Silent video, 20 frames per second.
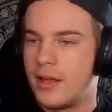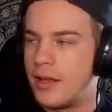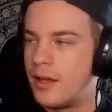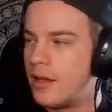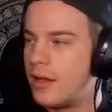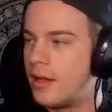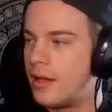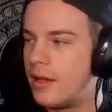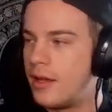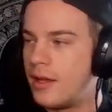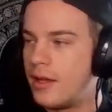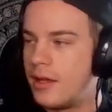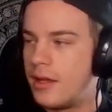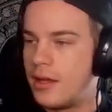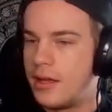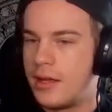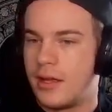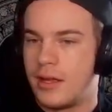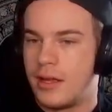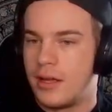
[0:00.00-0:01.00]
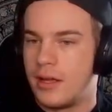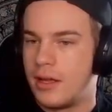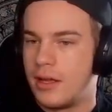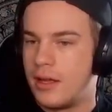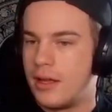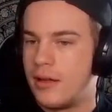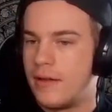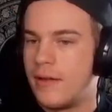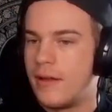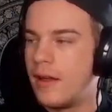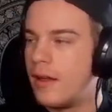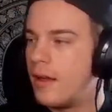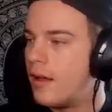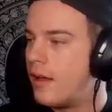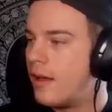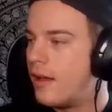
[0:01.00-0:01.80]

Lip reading: Nothing is said.